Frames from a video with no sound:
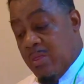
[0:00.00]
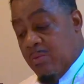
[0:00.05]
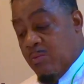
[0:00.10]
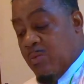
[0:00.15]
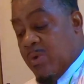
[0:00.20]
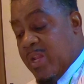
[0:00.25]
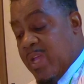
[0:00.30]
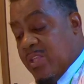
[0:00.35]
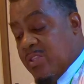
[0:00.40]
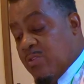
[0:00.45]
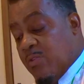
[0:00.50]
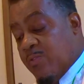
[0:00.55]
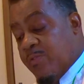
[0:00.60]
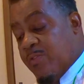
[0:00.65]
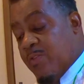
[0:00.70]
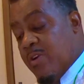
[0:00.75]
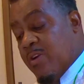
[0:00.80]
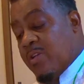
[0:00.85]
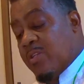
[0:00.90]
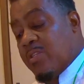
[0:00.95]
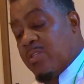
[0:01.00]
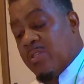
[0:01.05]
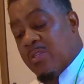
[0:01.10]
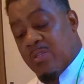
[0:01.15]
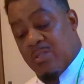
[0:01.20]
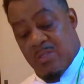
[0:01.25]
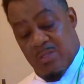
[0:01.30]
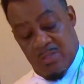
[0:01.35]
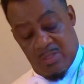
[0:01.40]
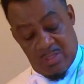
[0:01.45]
what I do first
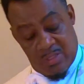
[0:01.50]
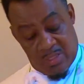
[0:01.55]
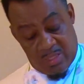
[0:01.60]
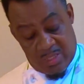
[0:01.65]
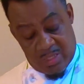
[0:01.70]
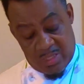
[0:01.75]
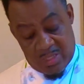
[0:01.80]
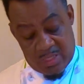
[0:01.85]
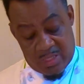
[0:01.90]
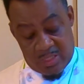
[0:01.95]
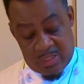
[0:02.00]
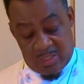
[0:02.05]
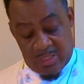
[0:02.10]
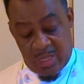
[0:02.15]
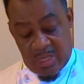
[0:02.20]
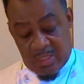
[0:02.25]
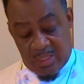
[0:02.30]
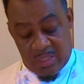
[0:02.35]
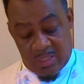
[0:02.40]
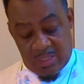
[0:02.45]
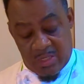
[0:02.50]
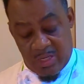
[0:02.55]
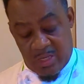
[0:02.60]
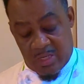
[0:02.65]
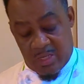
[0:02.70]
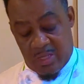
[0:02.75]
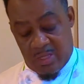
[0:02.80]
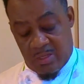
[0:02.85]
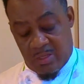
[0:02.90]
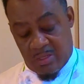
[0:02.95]
is take the
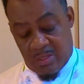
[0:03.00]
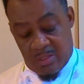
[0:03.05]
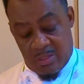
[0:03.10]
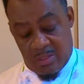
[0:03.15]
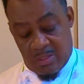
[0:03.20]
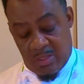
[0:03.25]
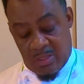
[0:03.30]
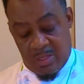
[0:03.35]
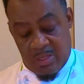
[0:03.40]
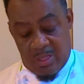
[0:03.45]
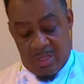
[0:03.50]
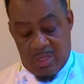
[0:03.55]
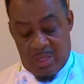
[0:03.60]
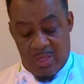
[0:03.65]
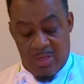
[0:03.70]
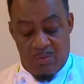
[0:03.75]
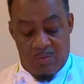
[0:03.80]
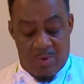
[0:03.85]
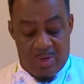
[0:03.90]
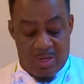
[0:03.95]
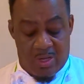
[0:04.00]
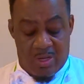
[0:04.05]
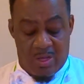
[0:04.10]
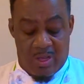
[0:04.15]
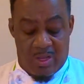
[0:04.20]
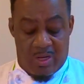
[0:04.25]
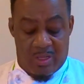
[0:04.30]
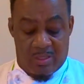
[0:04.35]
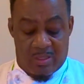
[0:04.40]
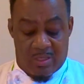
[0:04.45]
chicken, and you want to
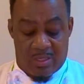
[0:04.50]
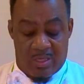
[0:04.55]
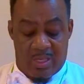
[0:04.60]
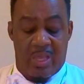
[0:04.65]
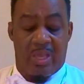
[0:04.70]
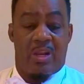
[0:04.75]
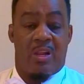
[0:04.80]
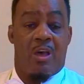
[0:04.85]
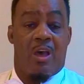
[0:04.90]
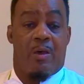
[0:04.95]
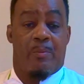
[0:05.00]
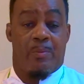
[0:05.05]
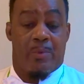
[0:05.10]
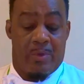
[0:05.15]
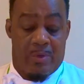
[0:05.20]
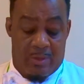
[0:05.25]
cut it skin up,